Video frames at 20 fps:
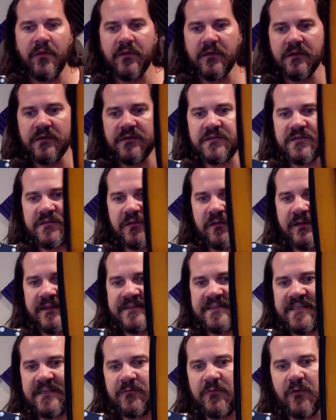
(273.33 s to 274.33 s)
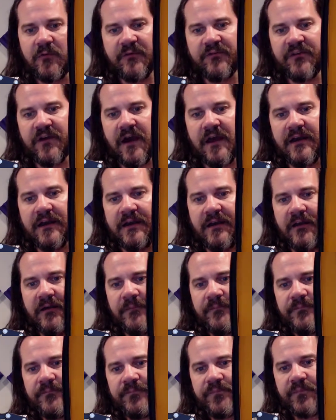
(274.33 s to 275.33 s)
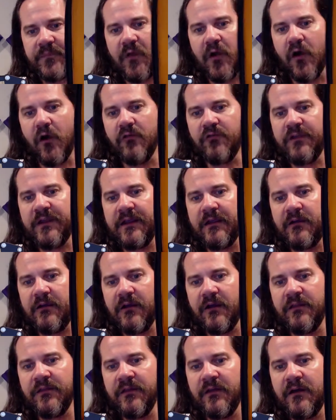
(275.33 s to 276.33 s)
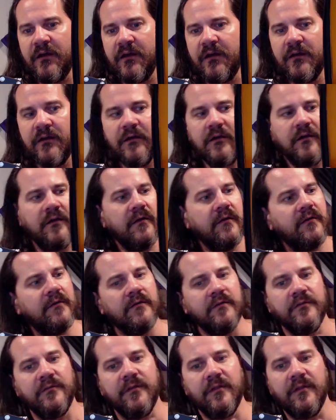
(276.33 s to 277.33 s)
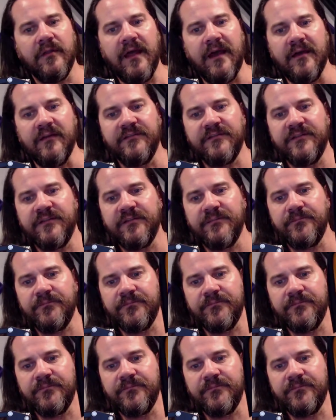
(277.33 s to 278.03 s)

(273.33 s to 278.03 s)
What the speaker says: So let's see what we've got in here. Over here on the left